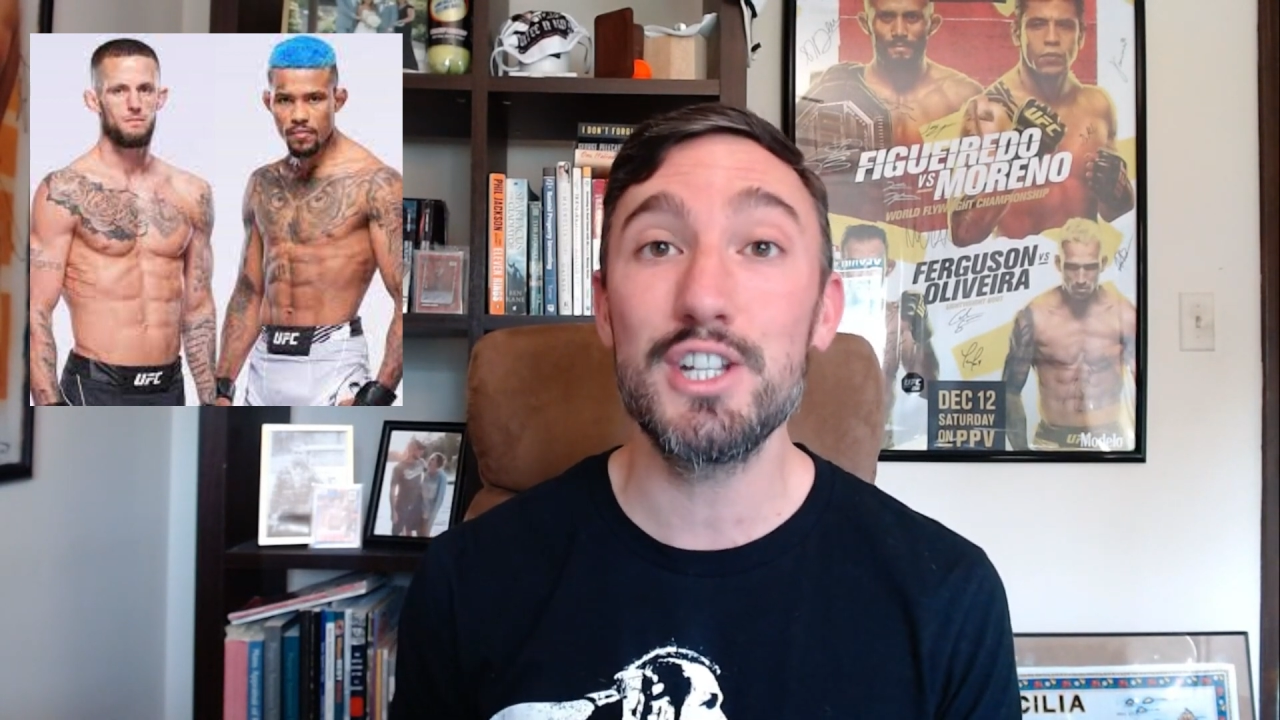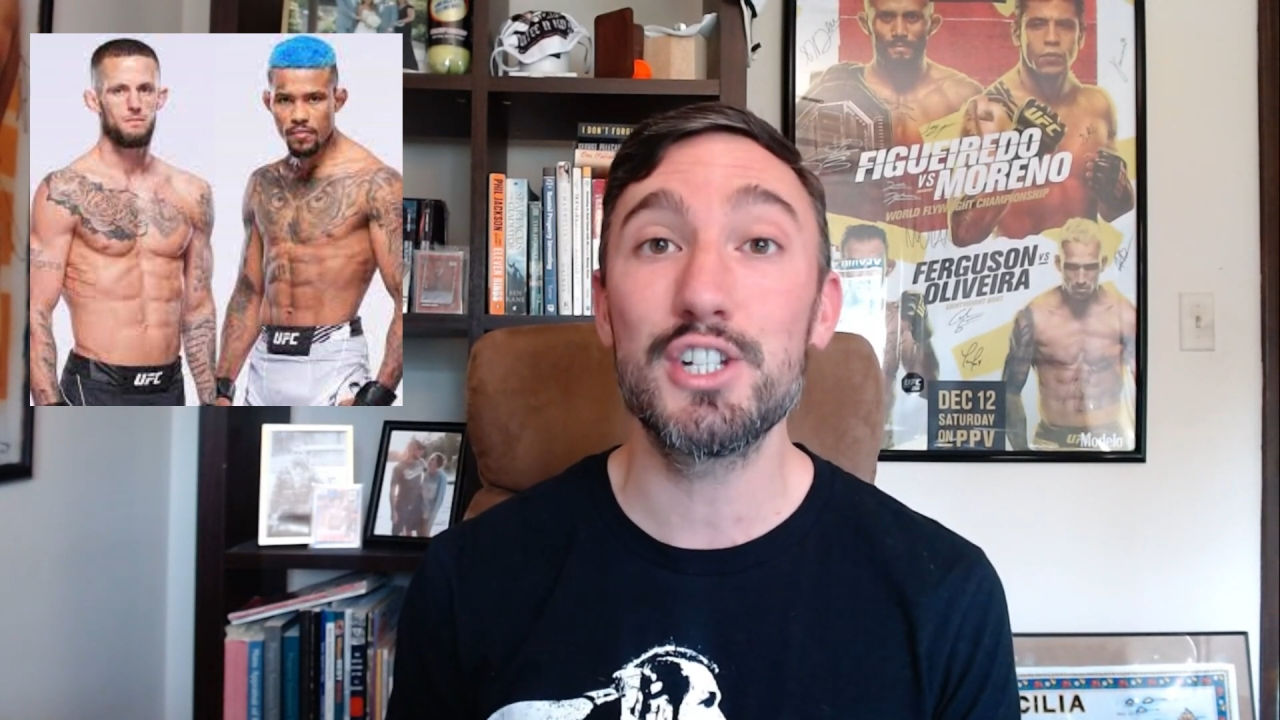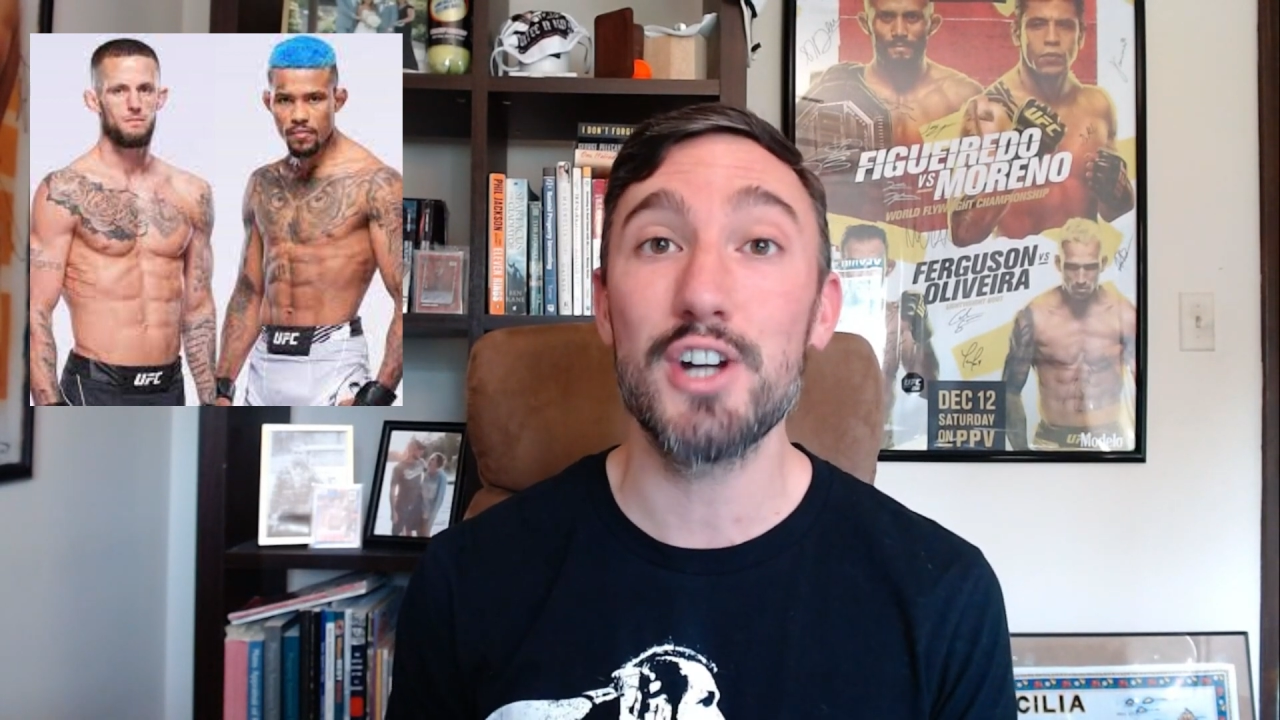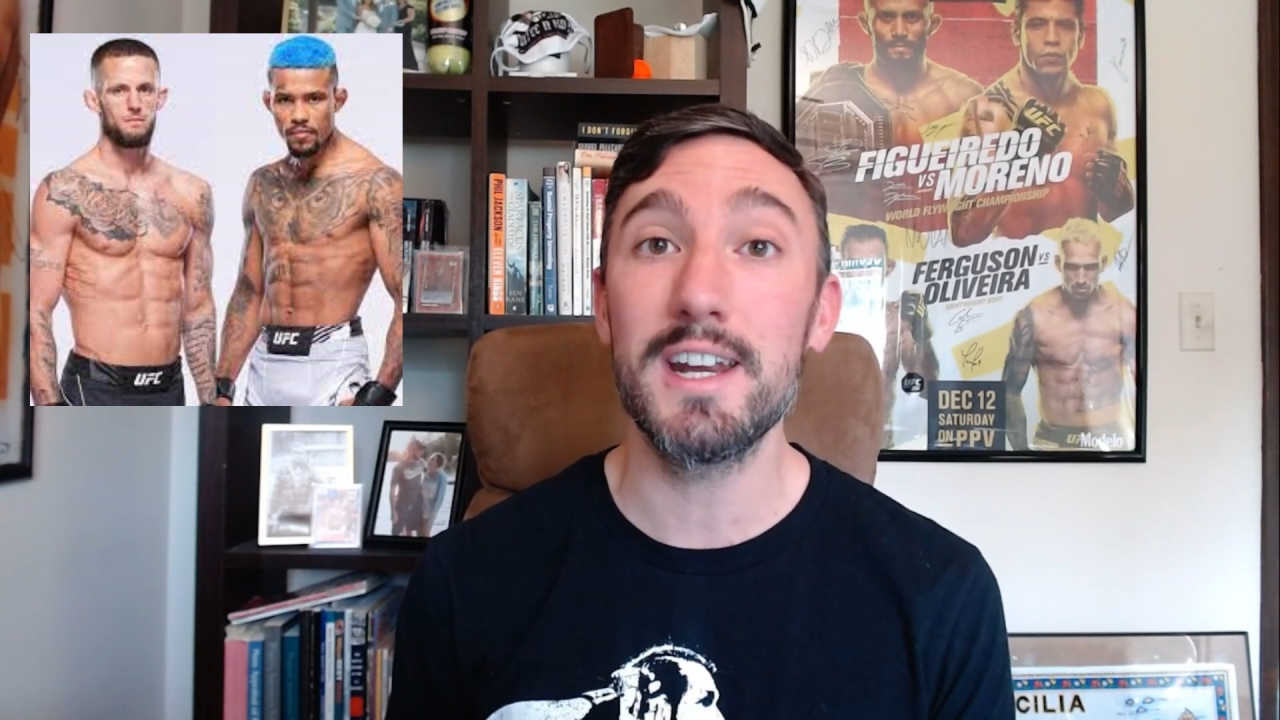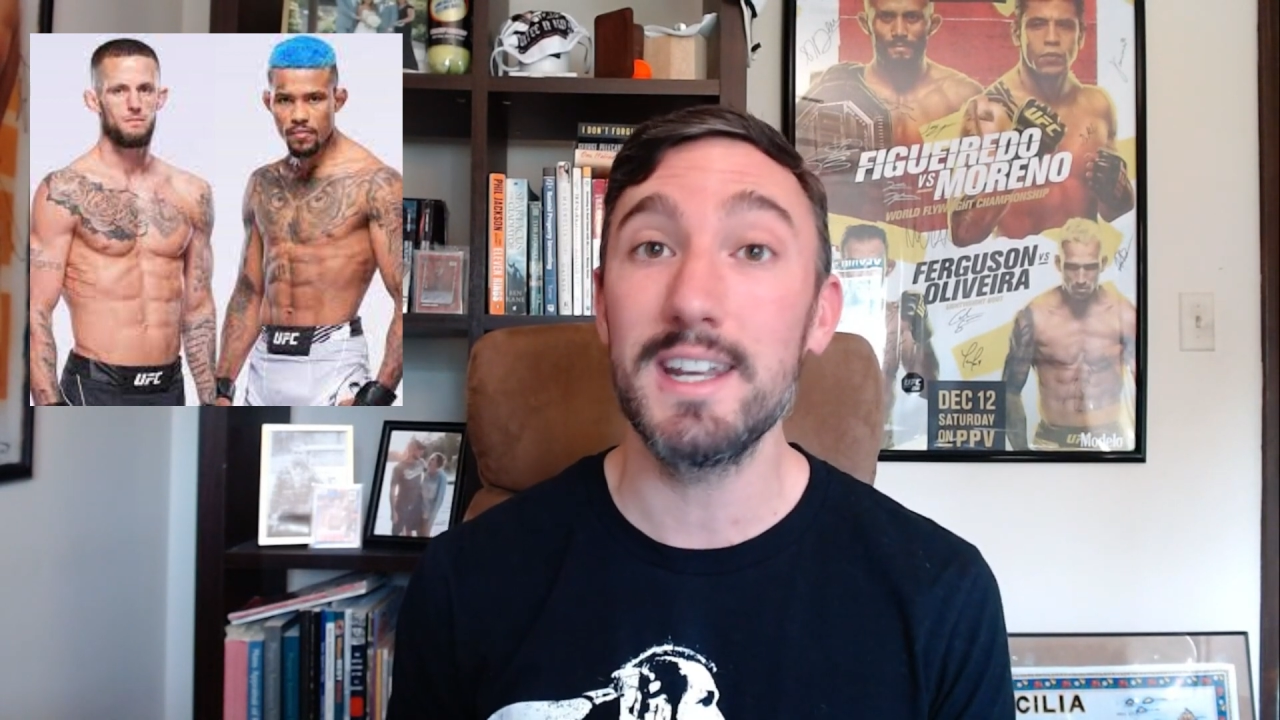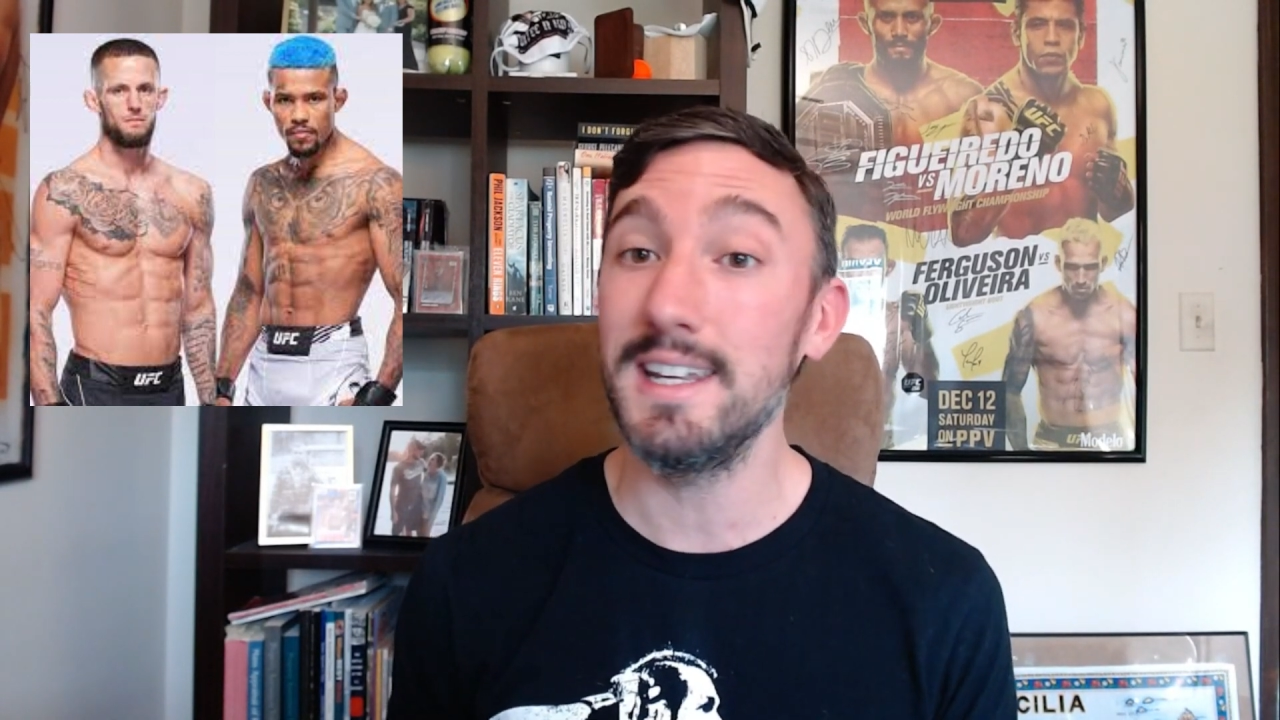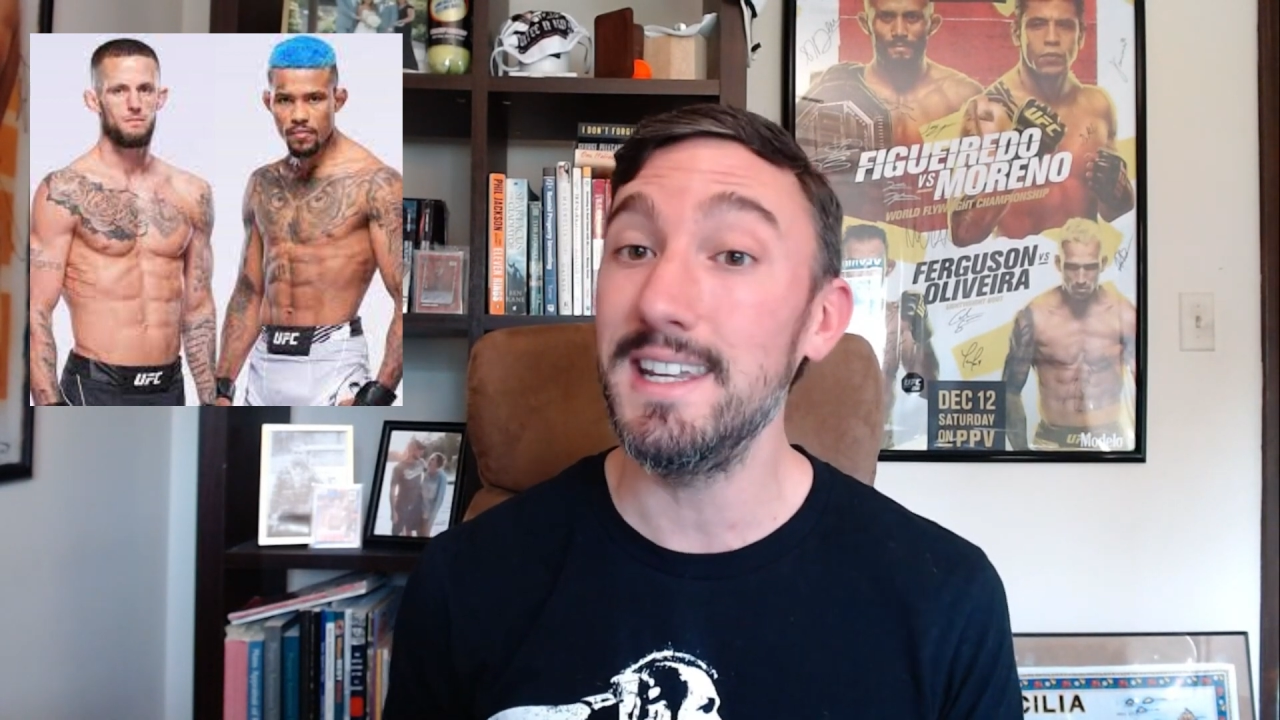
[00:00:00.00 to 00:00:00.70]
striking,